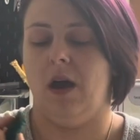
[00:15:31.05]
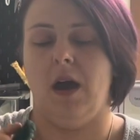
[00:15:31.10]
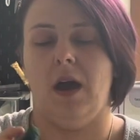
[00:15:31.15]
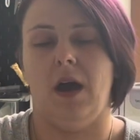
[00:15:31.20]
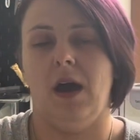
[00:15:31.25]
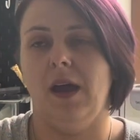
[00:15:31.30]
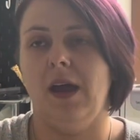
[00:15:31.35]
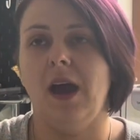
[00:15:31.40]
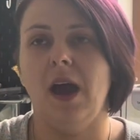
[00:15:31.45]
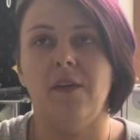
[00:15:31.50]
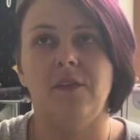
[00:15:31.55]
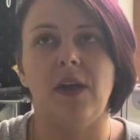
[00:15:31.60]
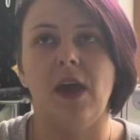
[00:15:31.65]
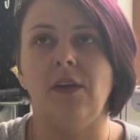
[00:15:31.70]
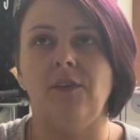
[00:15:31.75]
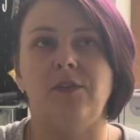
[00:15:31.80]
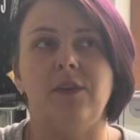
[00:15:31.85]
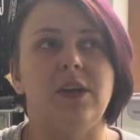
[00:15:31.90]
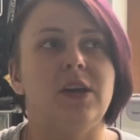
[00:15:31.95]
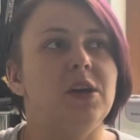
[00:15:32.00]
I have
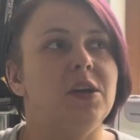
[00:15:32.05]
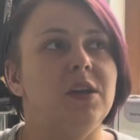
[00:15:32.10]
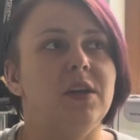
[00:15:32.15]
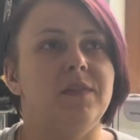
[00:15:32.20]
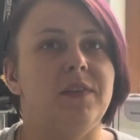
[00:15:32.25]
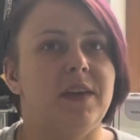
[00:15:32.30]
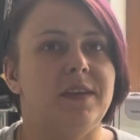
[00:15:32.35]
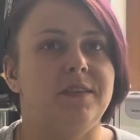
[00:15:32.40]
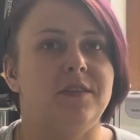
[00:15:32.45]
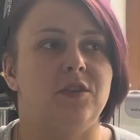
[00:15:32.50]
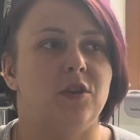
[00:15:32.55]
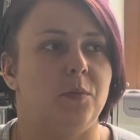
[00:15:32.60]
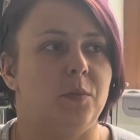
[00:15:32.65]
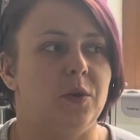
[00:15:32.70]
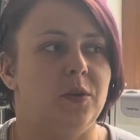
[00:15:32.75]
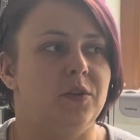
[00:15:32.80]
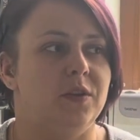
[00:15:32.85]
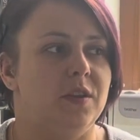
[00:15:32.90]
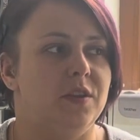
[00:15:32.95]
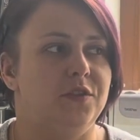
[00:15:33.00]
every colour vest top
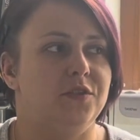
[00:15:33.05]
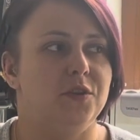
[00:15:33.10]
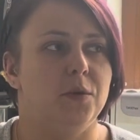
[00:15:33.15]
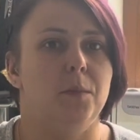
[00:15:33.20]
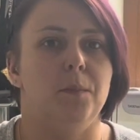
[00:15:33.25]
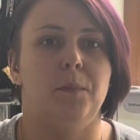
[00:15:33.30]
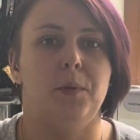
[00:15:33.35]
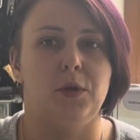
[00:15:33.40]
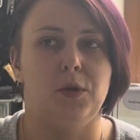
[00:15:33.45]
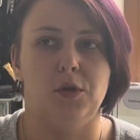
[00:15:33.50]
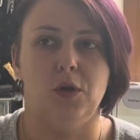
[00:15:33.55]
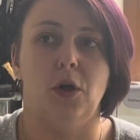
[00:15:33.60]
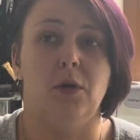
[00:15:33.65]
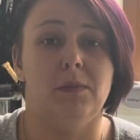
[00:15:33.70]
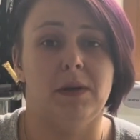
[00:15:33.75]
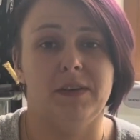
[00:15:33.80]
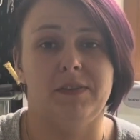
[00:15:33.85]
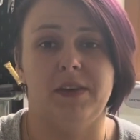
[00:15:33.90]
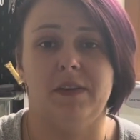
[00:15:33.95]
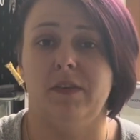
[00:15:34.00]
under the sun, but not
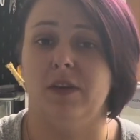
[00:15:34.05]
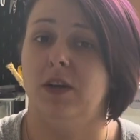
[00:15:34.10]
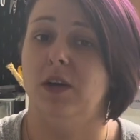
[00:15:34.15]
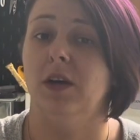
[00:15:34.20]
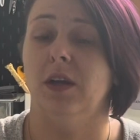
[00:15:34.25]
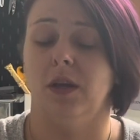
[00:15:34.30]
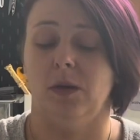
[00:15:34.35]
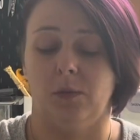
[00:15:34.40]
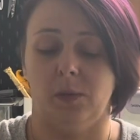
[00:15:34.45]
my favourite colour,